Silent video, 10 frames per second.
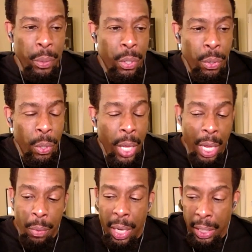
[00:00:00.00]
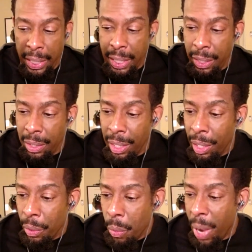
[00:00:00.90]
cool. Well, listen,
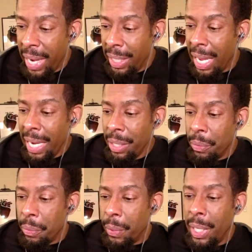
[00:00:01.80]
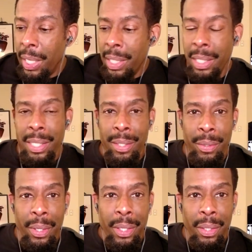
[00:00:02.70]
White Light was
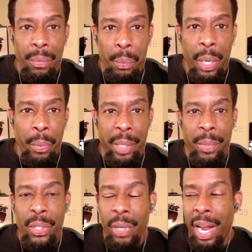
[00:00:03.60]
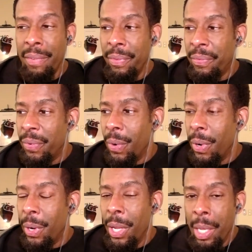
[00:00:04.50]
what we were striving
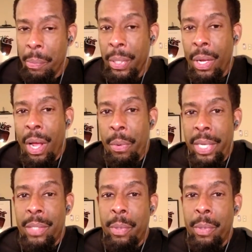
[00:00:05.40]
for, but always